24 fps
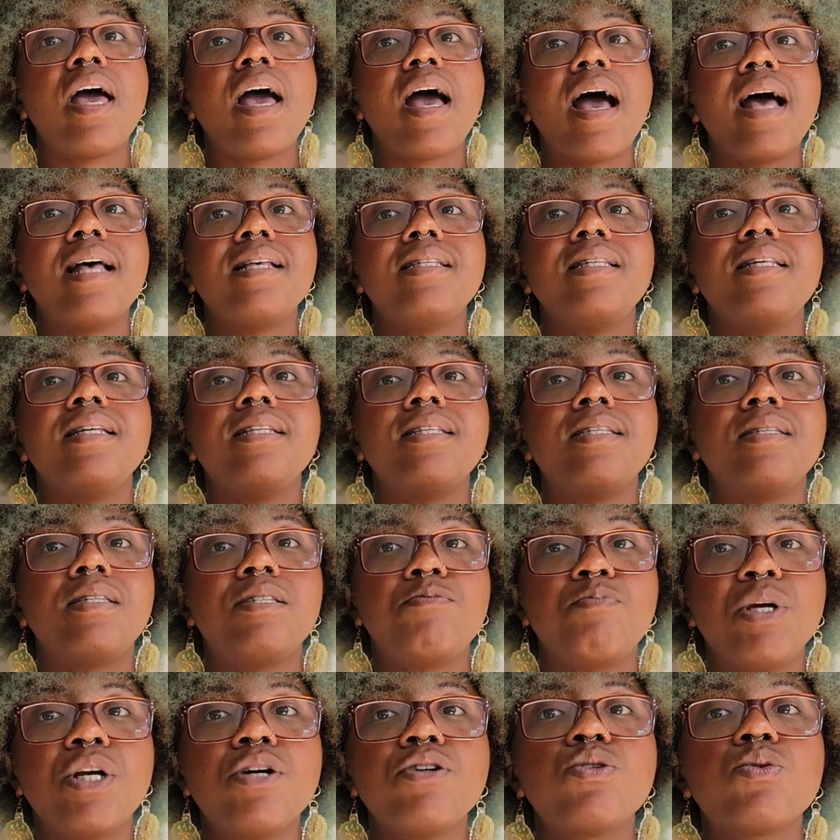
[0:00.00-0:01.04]
as the
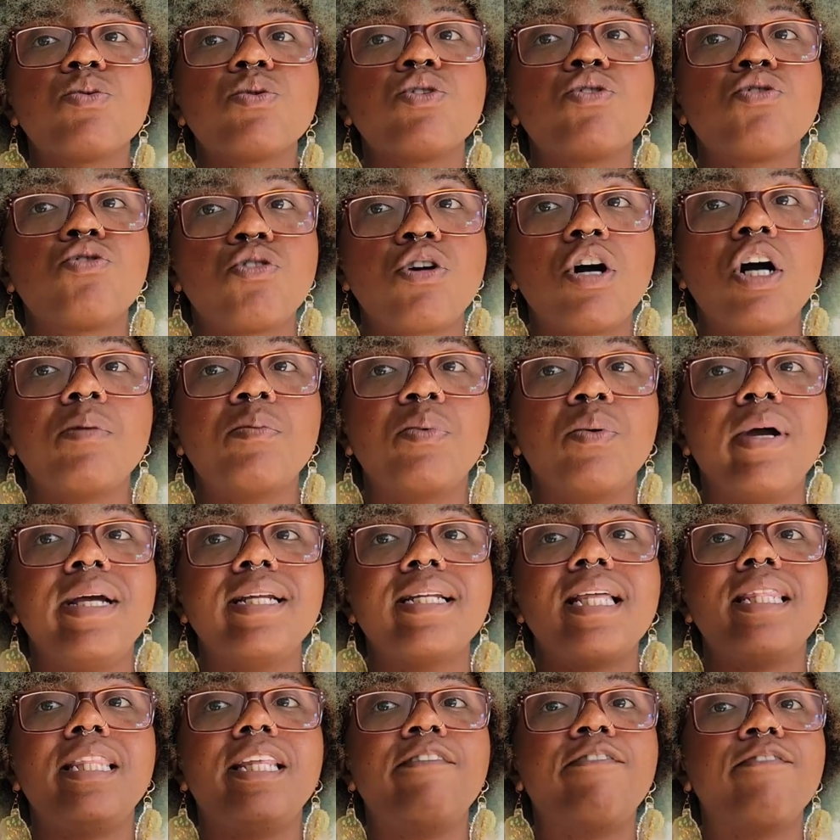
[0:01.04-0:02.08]
spiritual strong point
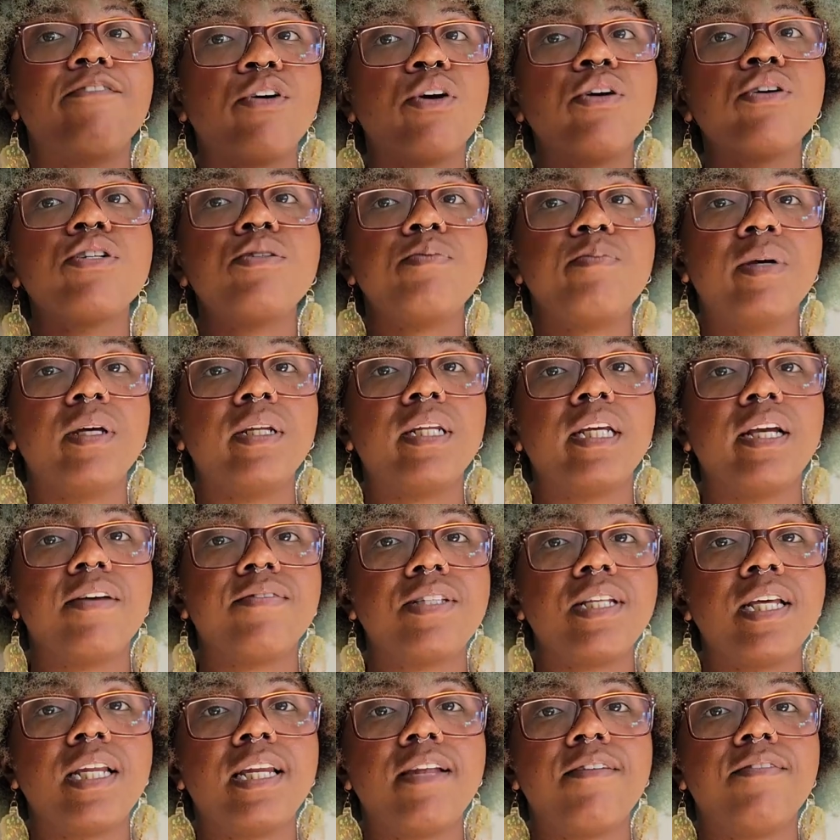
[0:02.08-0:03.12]
in the first building of
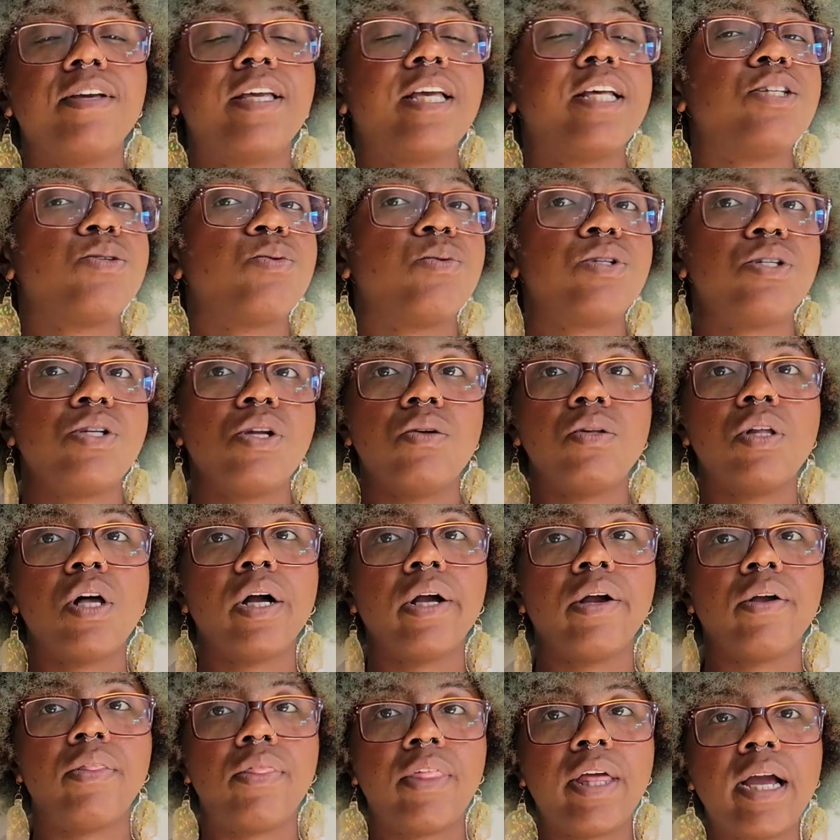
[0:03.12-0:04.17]
significance was no
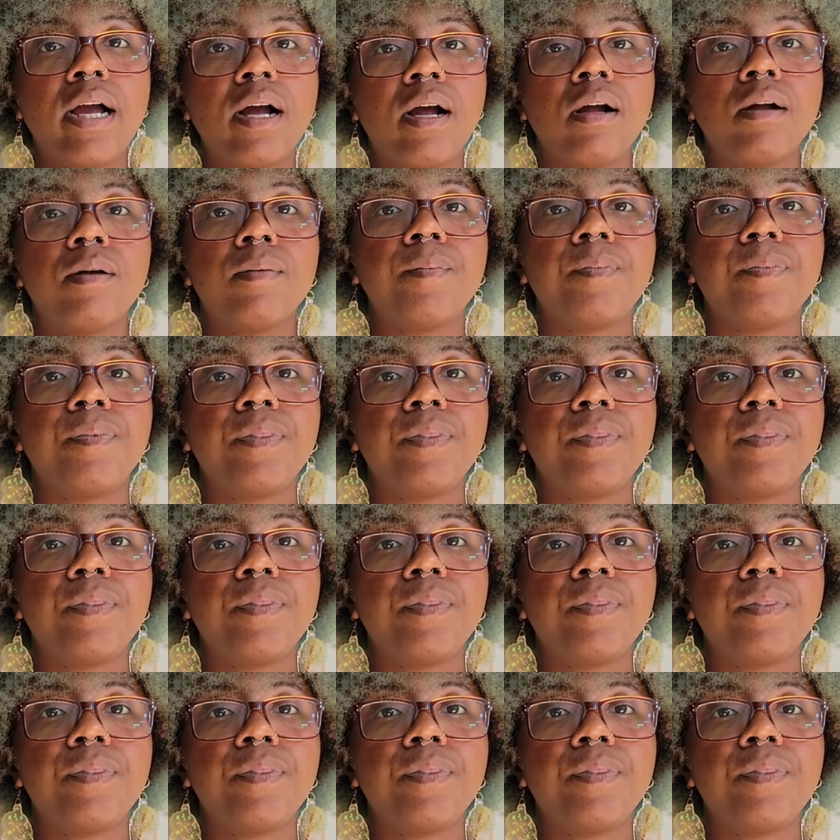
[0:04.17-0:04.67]
longer there.